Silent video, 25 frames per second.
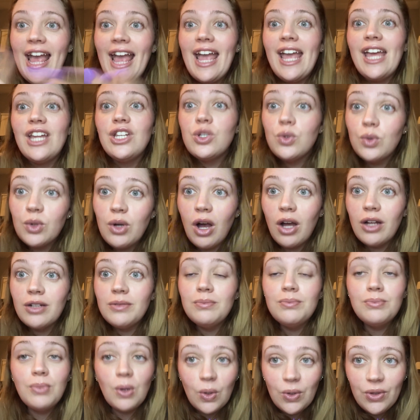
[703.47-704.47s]
and Noah Kahan,
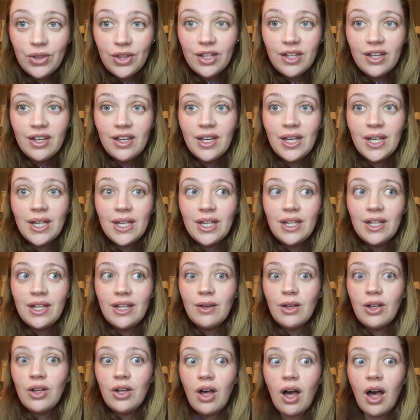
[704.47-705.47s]
both
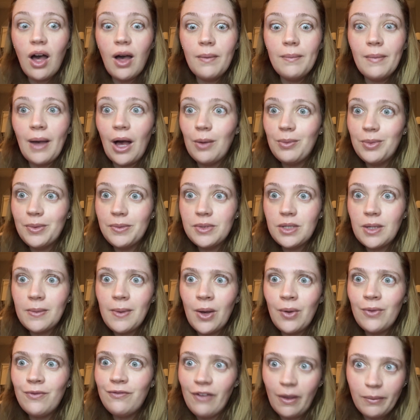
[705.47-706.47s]
albums come
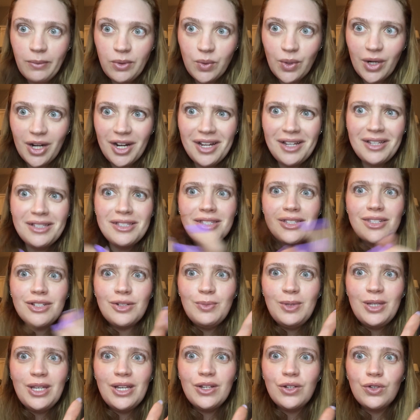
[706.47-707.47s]
out in February. It's gonna
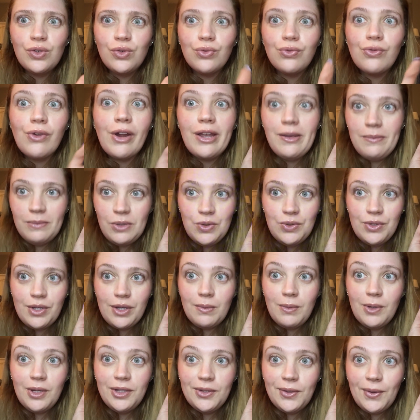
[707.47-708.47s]
be a great music
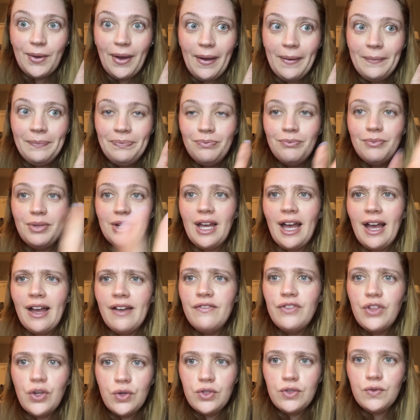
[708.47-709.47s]
month, okay? But I
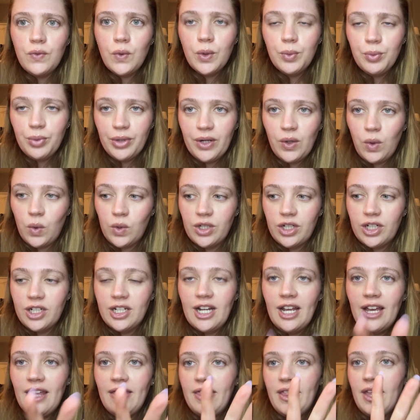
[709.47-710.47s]
have those 4 pre-ordered,
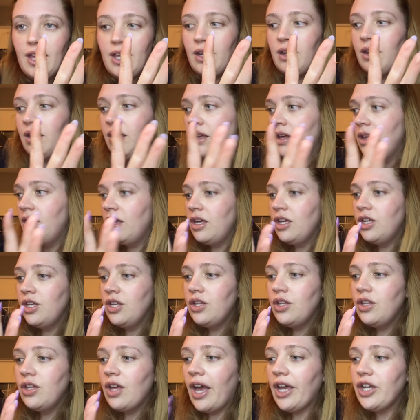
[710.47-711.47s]
and then
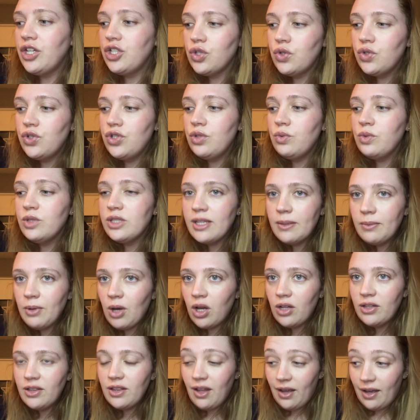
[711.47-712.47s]
I showed you the ones I bought
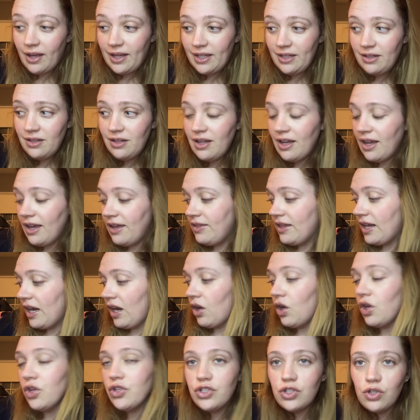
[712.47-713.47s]
online, and then I
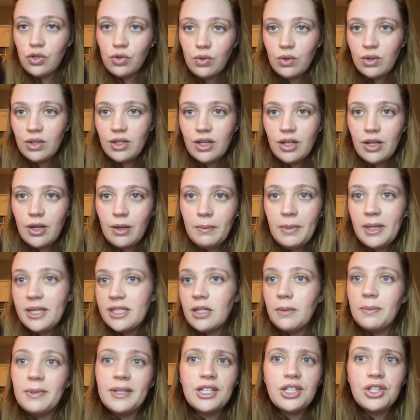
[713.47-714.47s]
also picked
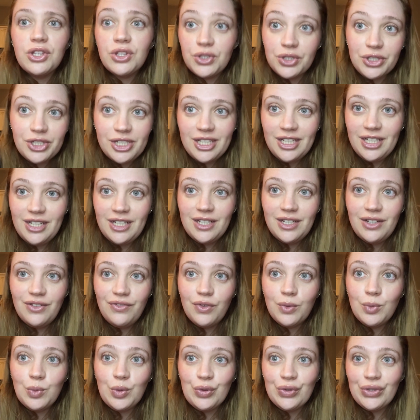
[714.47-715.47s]
up like 13
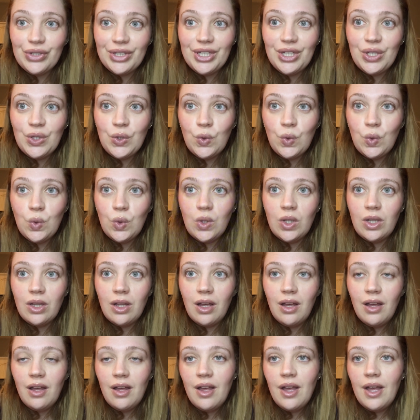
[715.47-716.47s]
from a really cool
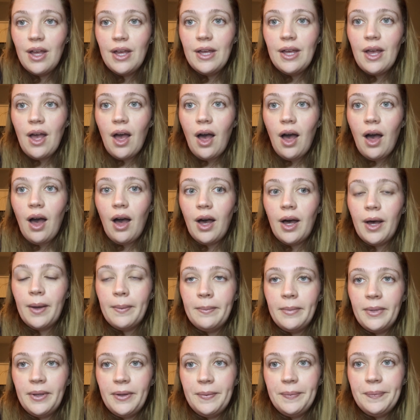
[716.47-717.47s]

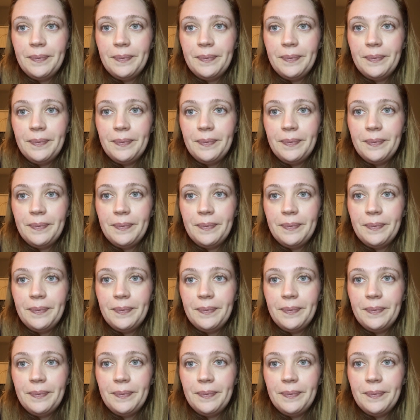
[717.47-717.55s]
vinyl